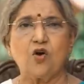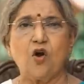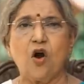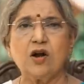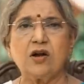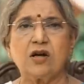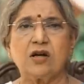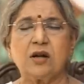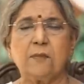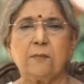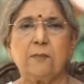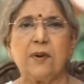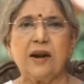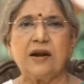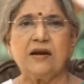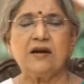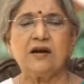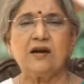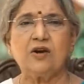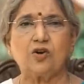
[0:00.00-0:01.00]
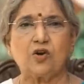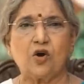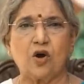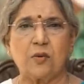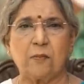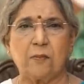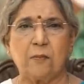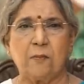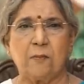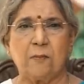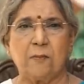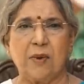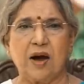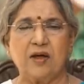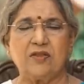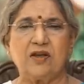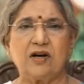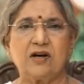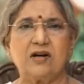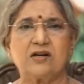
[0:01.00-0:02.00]
not dependent on
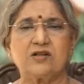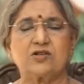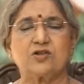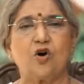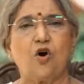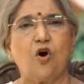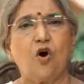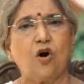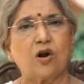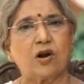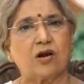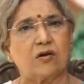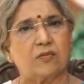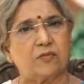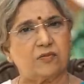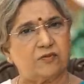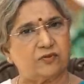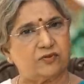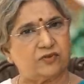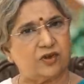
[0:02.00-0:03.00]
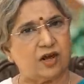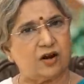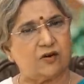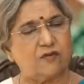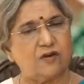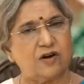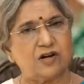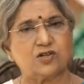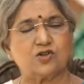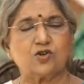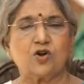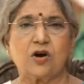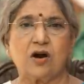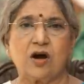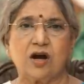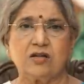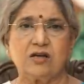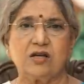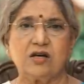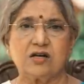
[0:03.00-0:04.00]
mothers or servants or
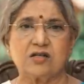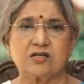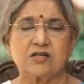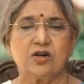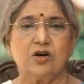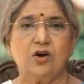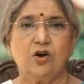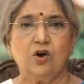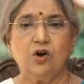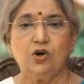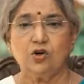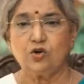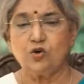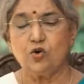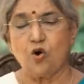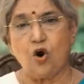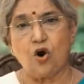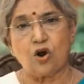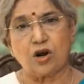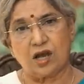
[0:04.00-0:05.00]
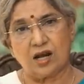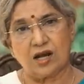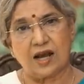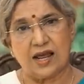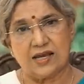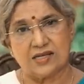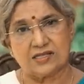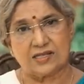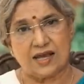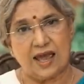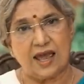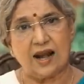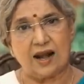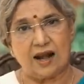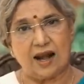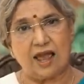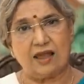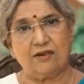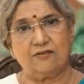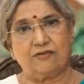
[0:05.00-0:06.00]
others to organize their
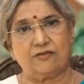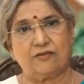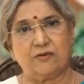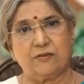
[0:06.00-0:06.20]
life.